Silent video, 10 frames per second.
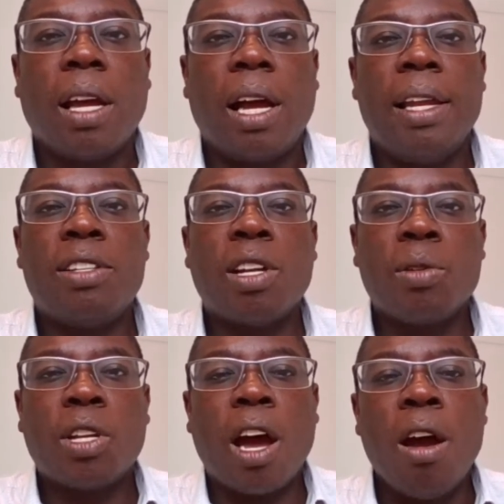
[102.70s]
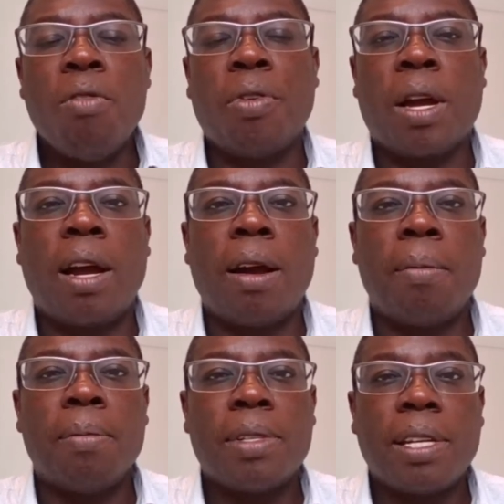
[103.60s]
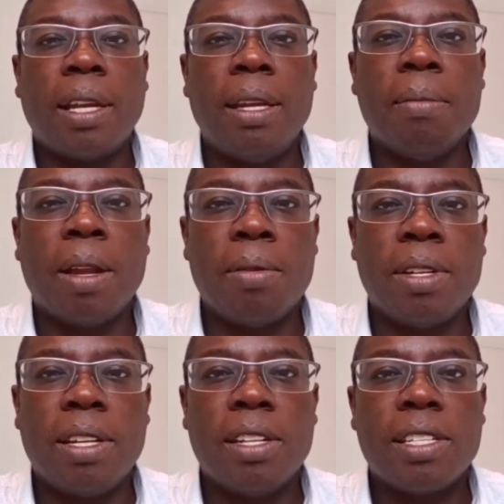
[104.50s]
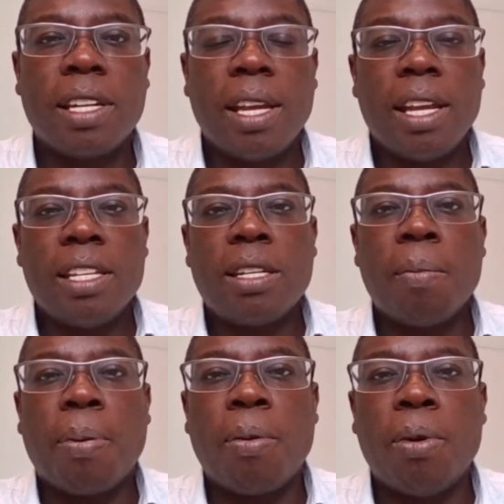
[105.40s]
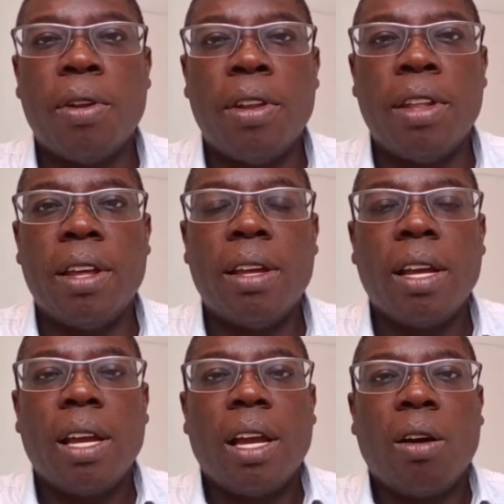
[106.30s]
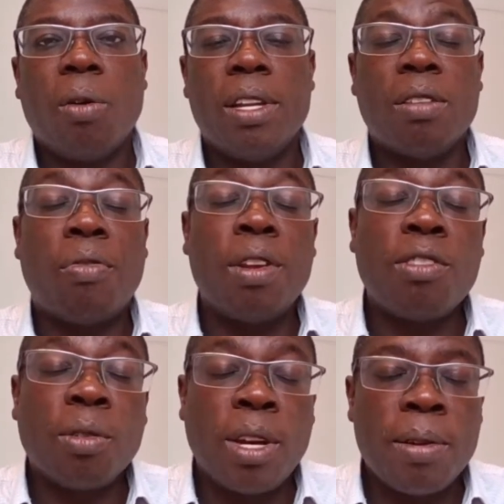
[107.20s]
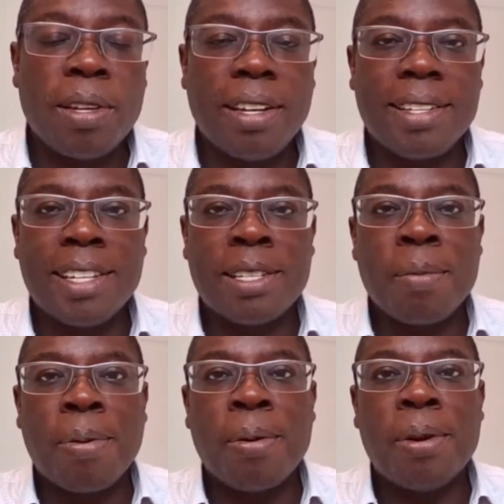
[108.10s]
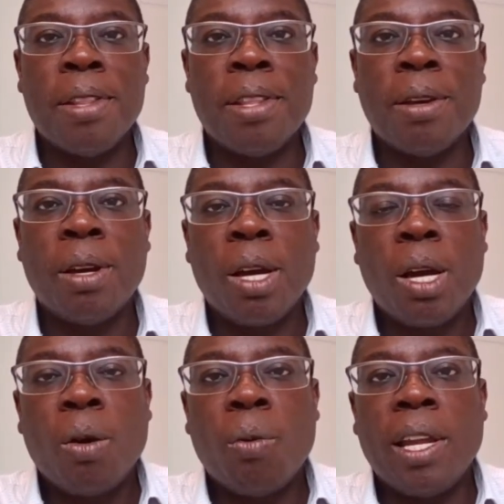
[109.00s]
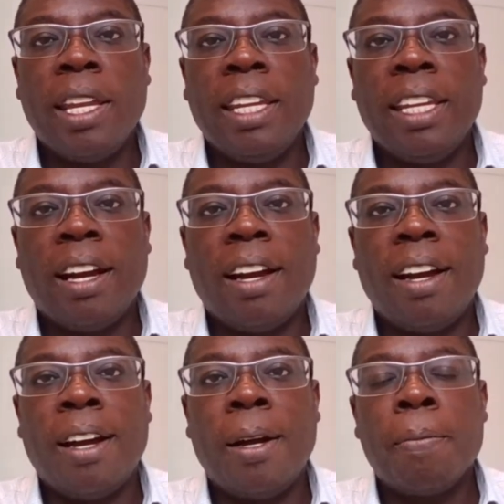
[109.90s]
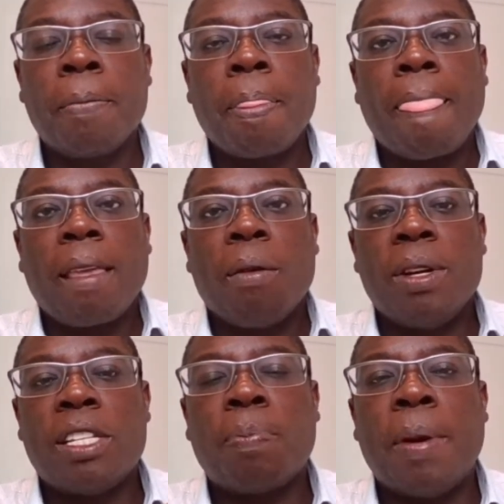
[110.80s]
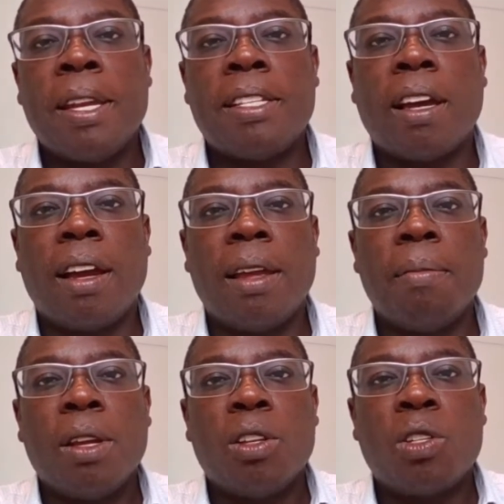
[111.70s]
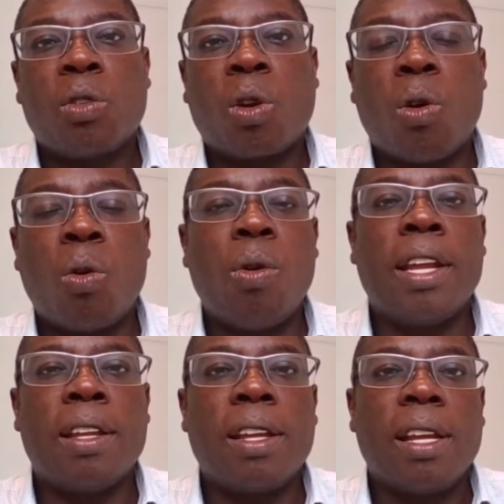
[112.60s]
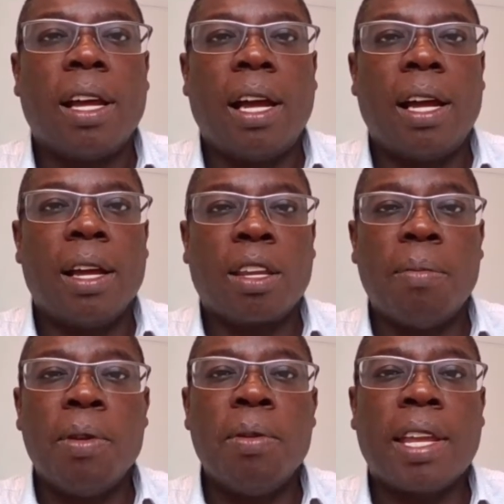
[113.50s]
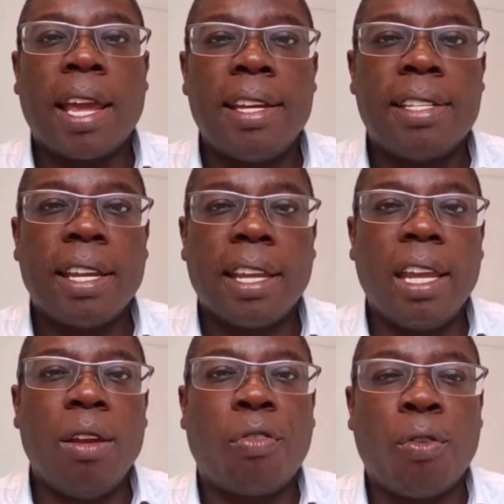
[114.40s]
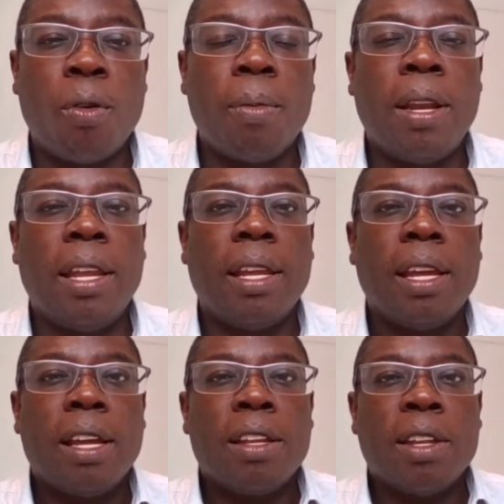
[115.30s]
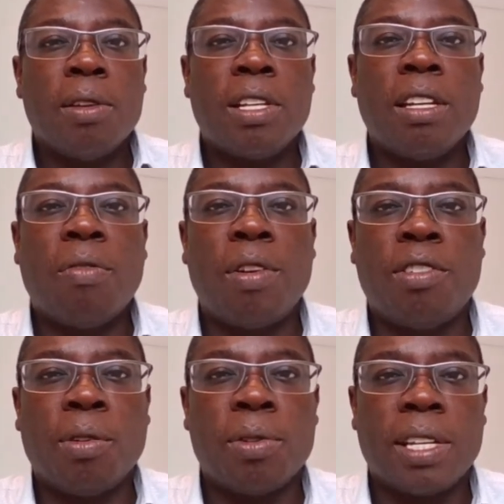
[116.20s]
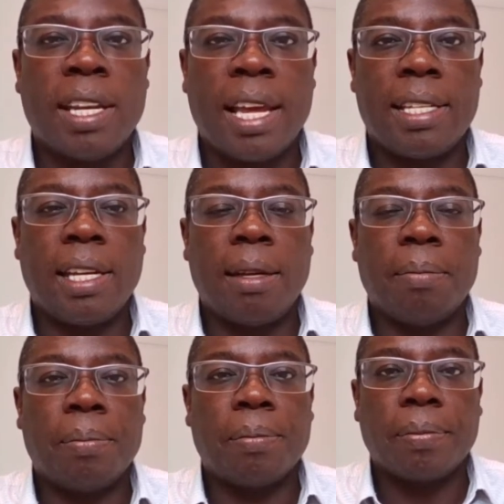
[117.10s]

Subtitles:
And so to overcome team loneliness, it's important that, or individual loneliness, it's important that we spend time calling, communicating informally those individuals in our team.